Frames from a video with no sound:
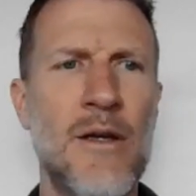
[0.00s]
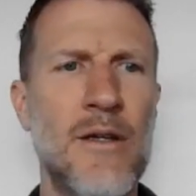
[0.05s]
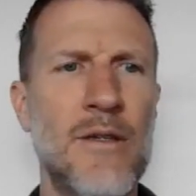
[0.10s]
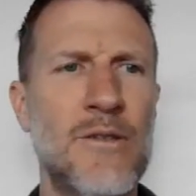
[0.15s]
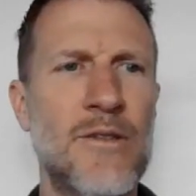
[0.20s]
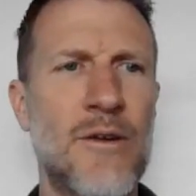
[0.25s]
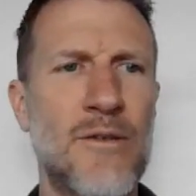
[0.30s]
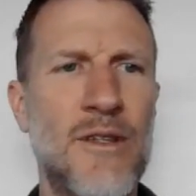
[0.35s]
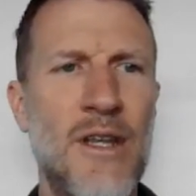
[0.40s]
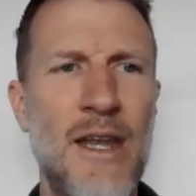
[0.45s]

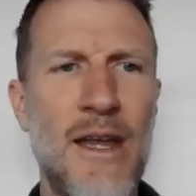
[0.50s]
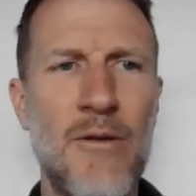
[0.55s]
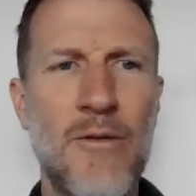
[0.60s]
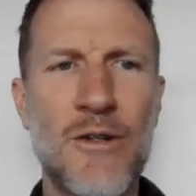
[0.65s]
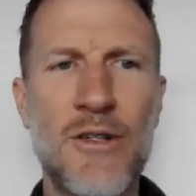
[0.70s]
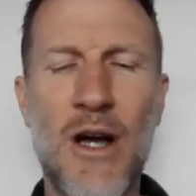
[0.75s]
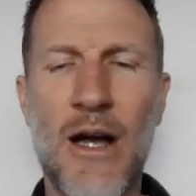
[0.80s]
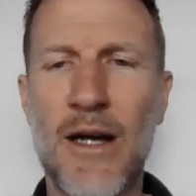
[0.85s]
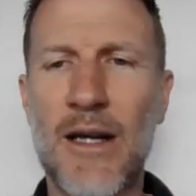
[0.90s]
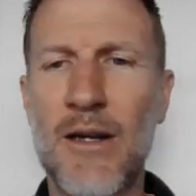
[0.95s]
So today we're
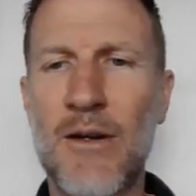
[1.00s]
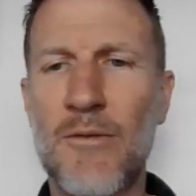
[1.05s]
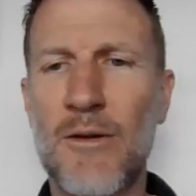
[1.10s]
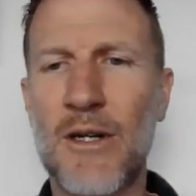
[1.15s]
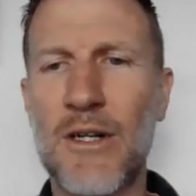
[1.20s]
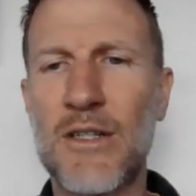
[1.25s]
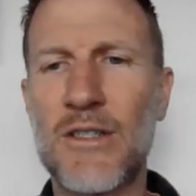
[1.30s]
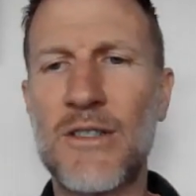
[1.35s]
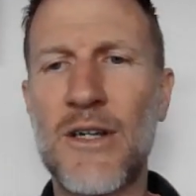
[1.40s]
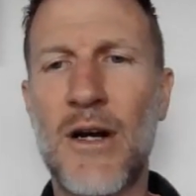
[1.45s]

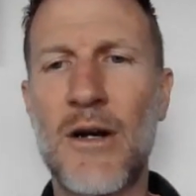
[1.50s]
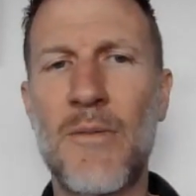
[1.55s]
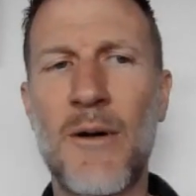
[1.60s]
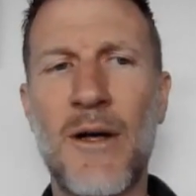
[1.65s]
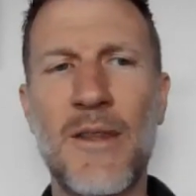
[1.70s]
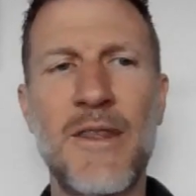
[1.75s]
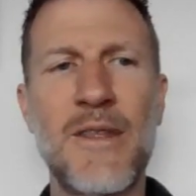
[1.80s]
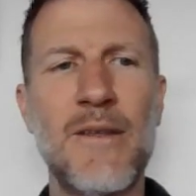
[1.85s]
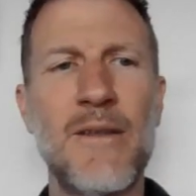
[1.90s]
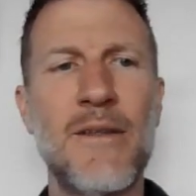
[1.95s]
going to start
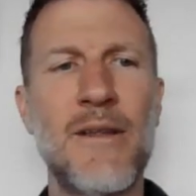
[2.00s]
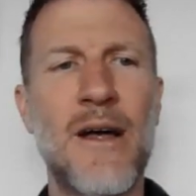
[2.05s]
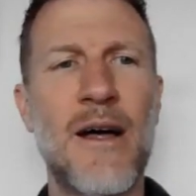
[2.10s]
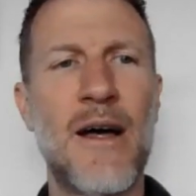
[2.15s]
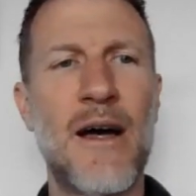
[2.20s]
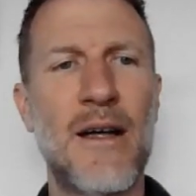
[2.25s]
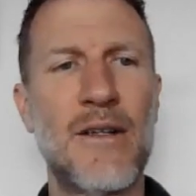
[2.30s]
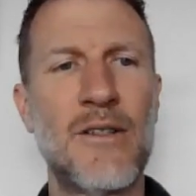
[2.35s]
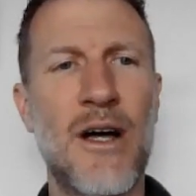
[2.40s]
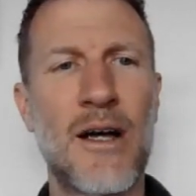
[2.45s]
about
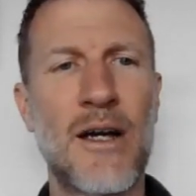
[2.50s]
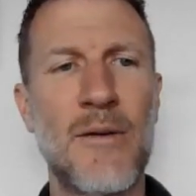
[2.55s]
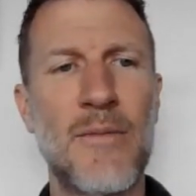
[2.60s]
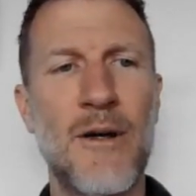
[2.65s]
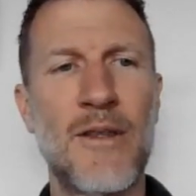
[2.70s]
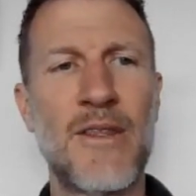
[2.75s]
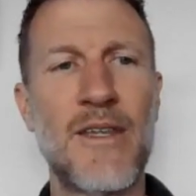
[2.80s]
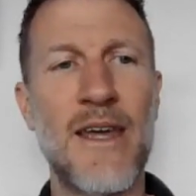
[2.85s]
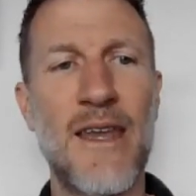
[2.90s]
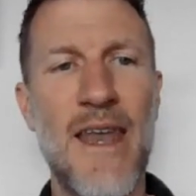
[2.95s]
talking
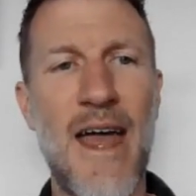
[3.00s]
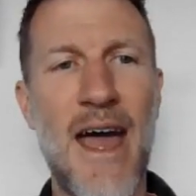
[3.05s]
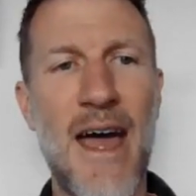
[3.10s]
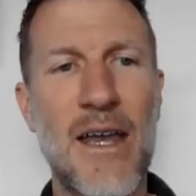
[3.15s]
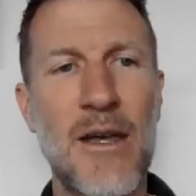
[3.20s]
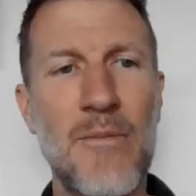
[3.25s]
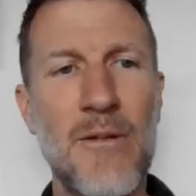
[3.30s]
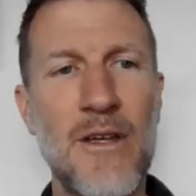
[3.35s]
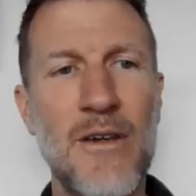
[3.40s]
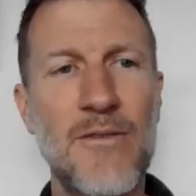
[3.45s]
about the
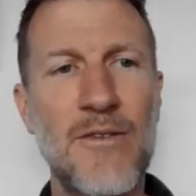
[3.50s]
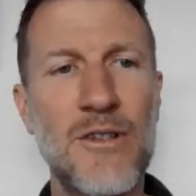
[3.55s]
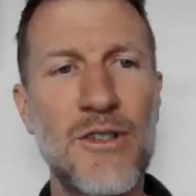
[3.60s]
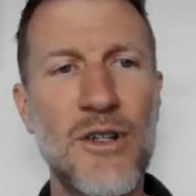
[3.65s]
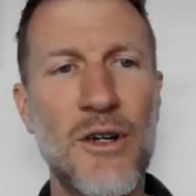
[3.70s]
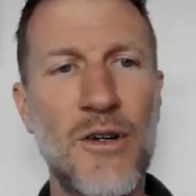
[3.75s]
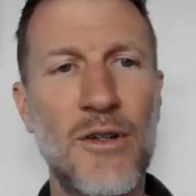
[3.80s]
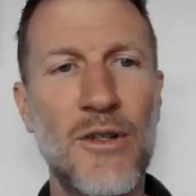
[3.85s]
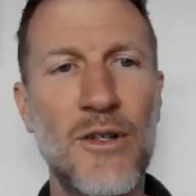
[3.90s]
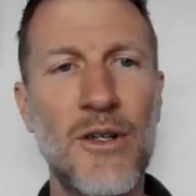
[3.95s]
anatomy of the
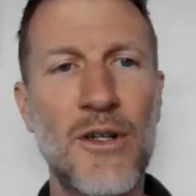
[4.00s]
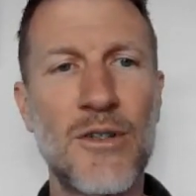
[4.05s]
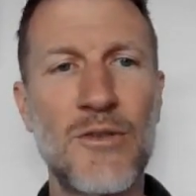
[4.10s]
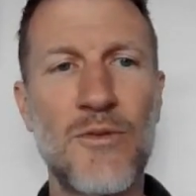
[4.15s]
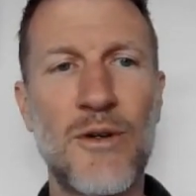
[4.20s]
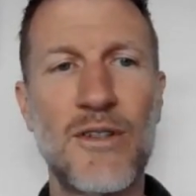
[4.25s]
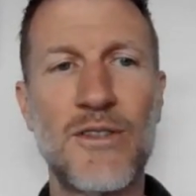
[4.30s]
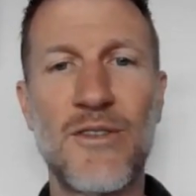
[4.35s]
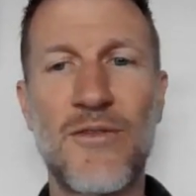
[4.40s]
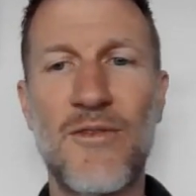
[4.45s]
shoulder as
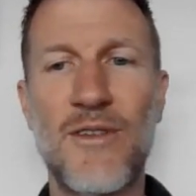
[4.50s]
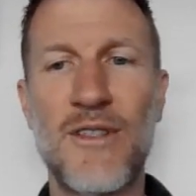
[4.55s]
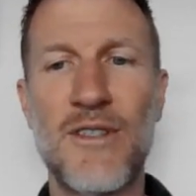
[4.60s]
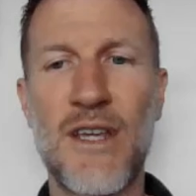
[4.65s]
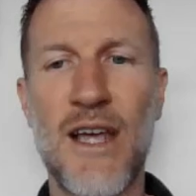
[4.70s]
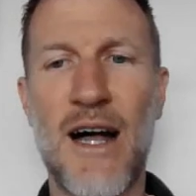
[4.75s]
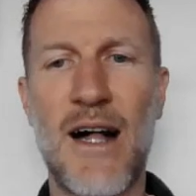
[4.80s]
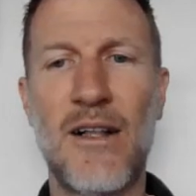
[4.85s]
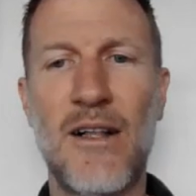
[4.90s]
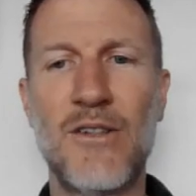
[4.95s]
well as the
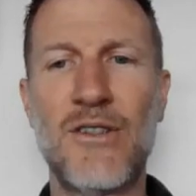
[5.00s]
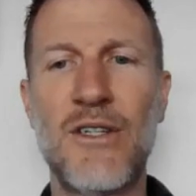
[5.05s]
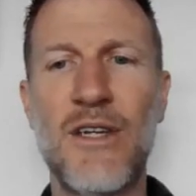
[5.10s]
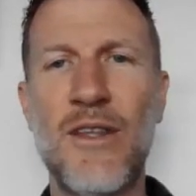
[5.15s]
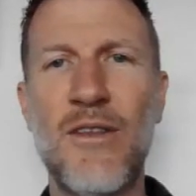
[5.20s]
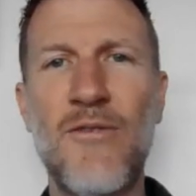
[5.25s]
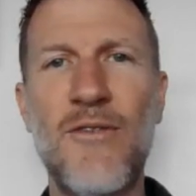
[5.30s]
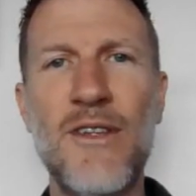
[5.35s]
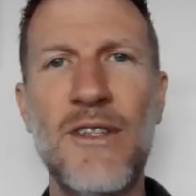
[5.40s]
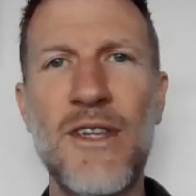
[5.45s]
physiology. And
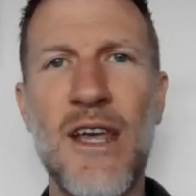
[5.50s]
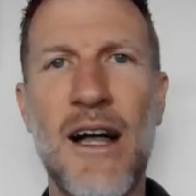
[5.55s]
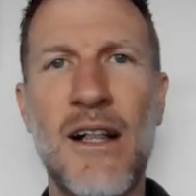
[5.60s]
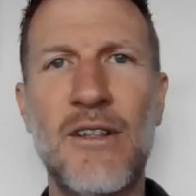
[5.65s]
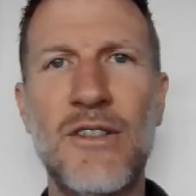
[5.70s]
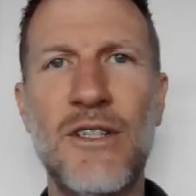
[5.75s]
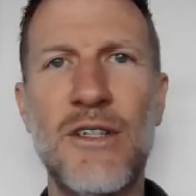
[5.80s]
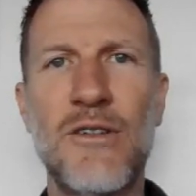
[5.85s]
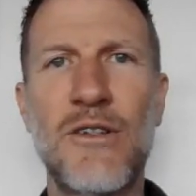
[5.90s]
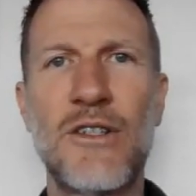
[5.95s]
the
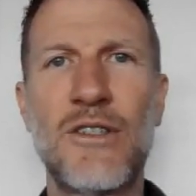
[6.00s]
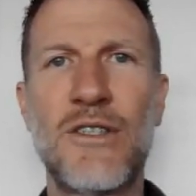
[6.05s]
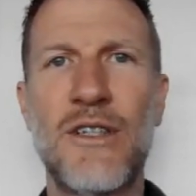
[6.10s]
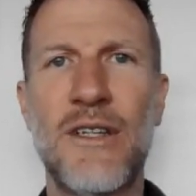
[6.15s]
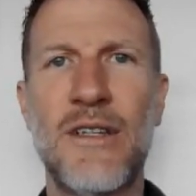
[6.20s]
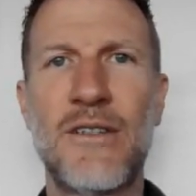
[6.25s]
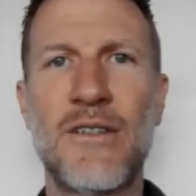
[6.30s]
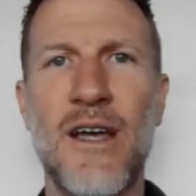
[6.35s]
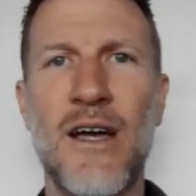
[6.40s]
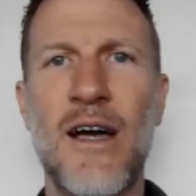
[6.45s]
physiology just
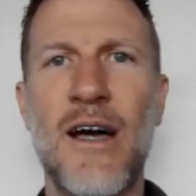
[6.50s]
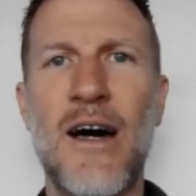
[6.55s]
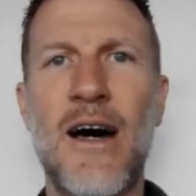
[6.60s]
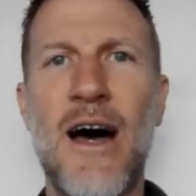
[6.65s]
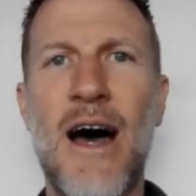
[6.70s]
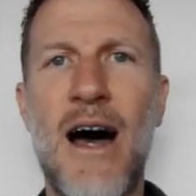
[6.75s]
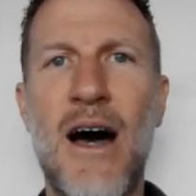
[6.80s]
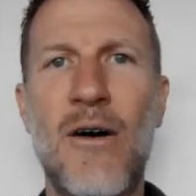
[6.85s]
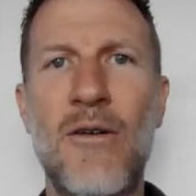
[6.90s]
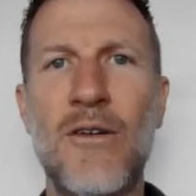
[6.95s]
is,
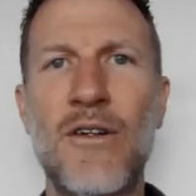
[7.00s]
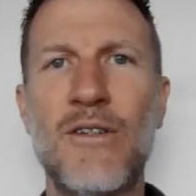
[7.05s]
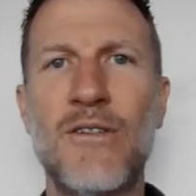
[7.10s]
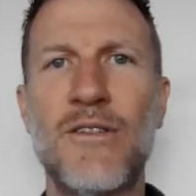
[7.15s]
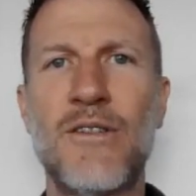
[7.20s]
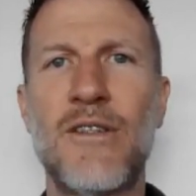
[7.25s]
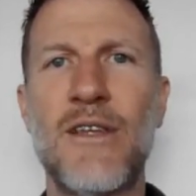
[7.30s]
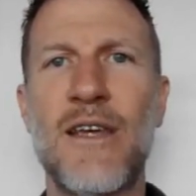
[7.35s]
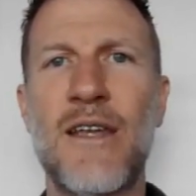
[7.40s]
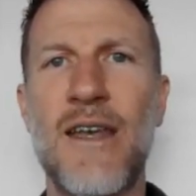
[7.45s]
how does
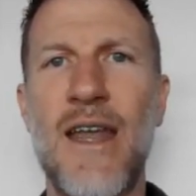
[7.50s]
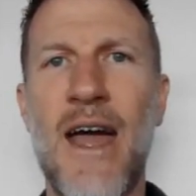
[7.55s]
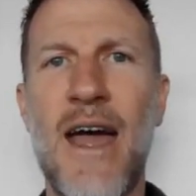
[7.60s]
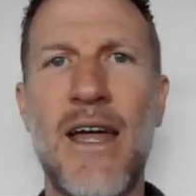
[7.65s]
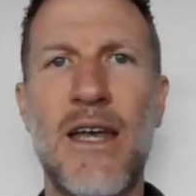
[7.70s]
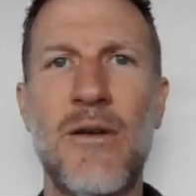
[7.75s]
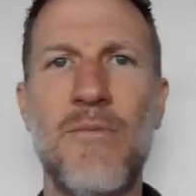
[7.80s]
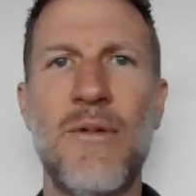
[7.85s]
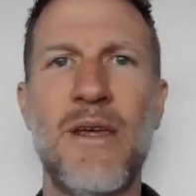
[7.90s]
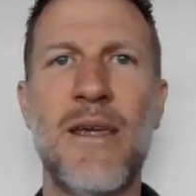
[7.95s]
the
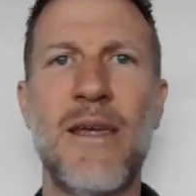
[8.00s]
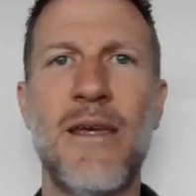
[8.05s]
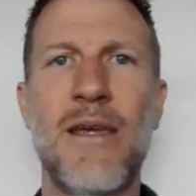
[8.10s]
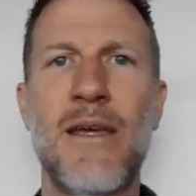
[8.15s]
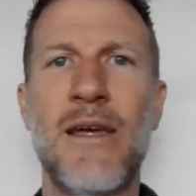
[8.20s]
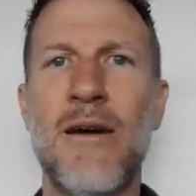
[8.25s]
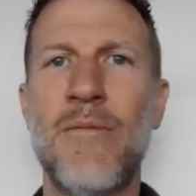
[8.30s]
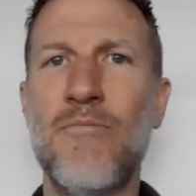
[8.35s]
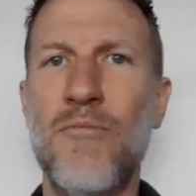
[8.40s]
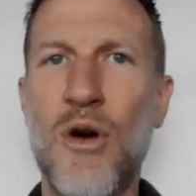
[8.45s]
anatomy
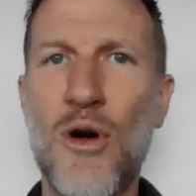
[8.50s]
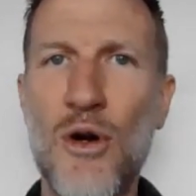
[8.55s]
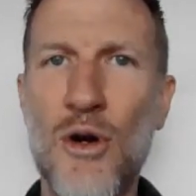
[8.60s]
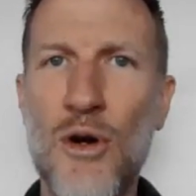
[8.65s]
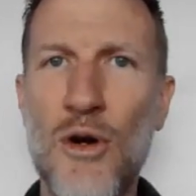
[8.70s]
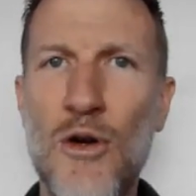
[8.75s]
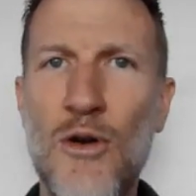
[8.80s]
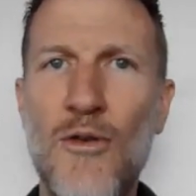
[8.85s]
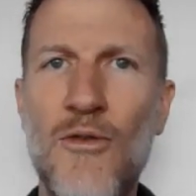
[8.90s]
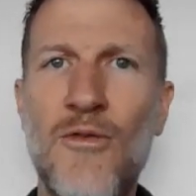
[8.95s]

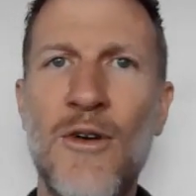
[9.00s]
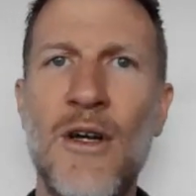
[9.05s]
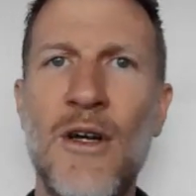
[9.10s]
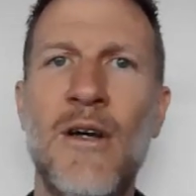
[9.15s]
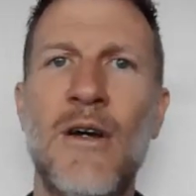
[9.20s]
move?